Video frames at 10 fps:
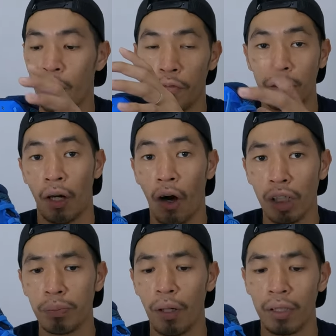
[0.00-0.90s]
For the
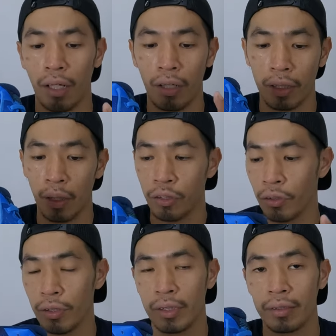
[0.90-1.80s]
hot spot on the
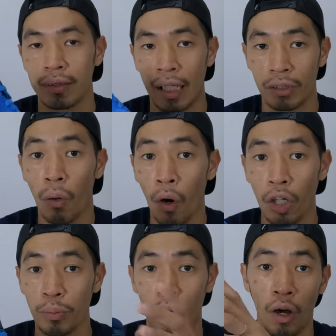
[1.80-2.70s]
shoes, there's no
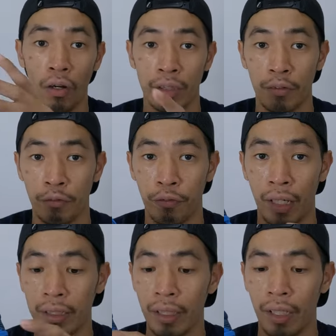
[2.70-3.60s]
hot spot on the
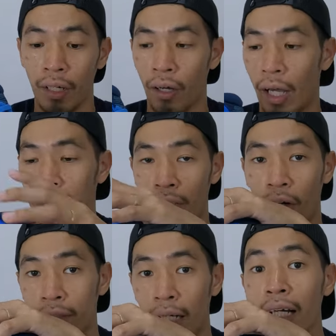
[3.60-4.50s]
front and
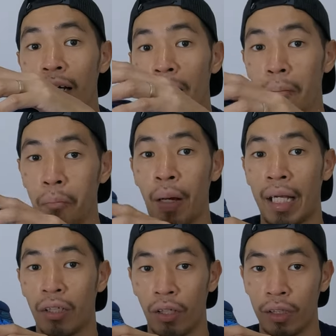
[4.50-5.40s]
on the
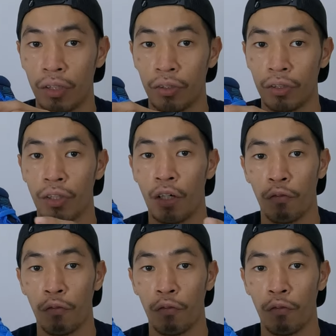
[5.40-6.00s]
back on the shoes.